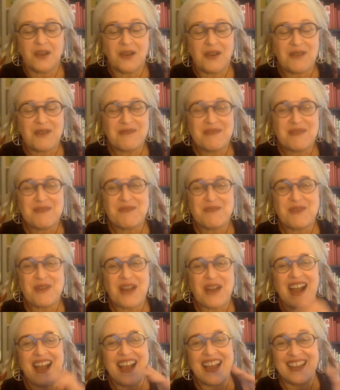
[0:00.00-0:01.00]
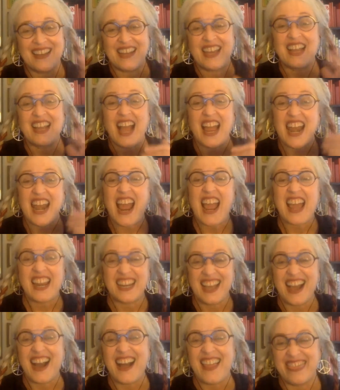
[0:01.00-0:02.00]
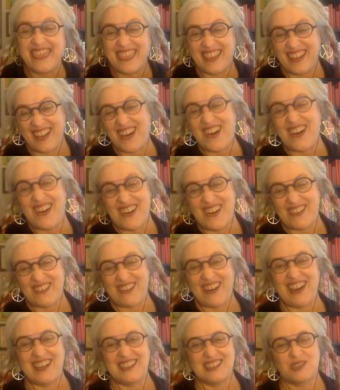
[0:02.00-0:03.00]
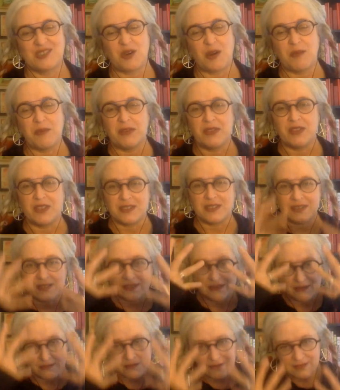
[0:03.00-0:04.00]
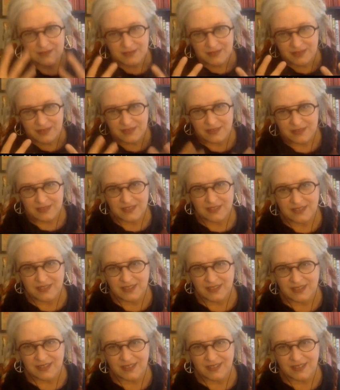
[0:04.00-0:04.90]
I remember I had gotten the call, right? So I'm in this, I